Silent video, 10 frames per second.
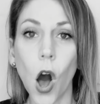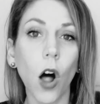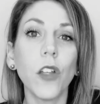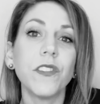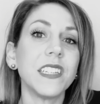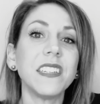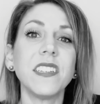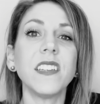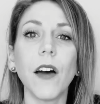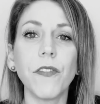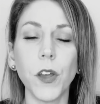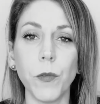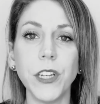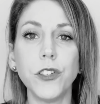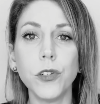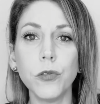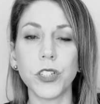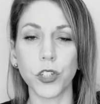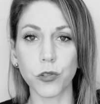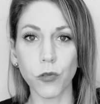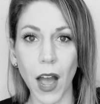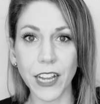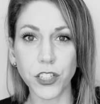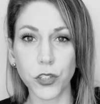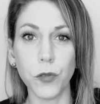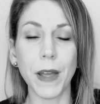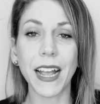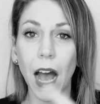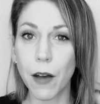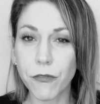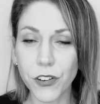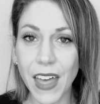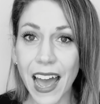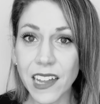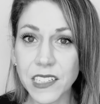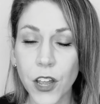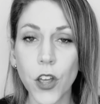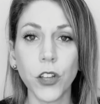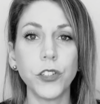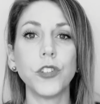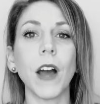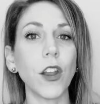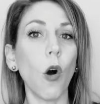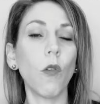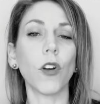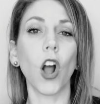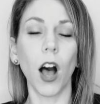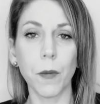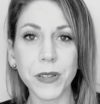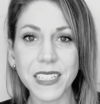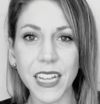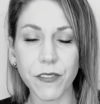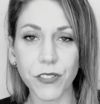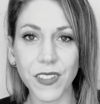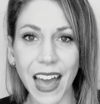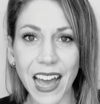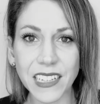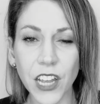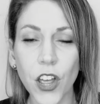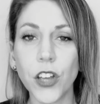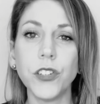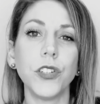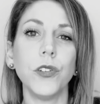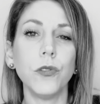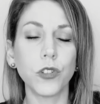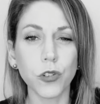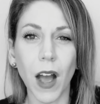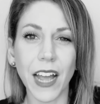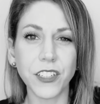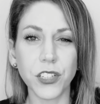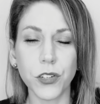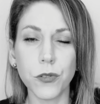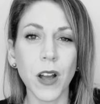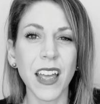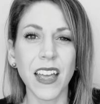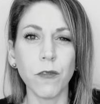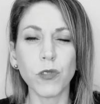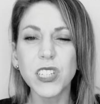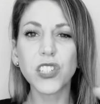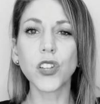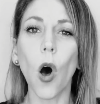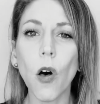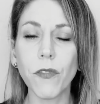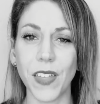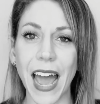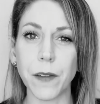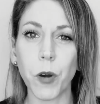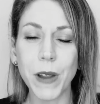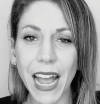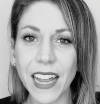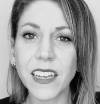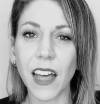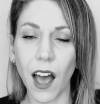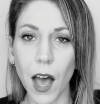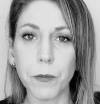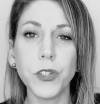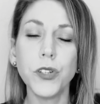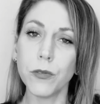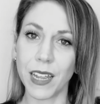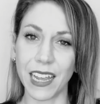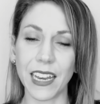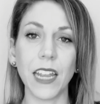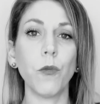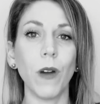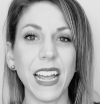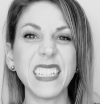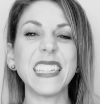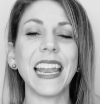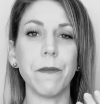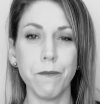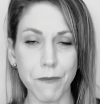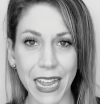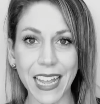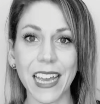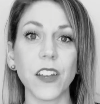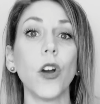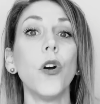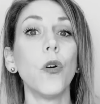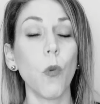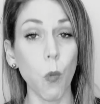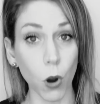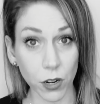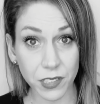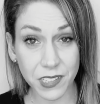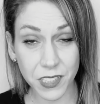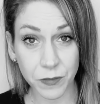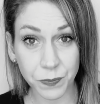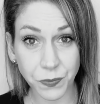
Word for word: all of the stuff that we do to try to make up for that, to try to overcompensate for that, to try to resolve that. But we end up doing it in ways that make it worse.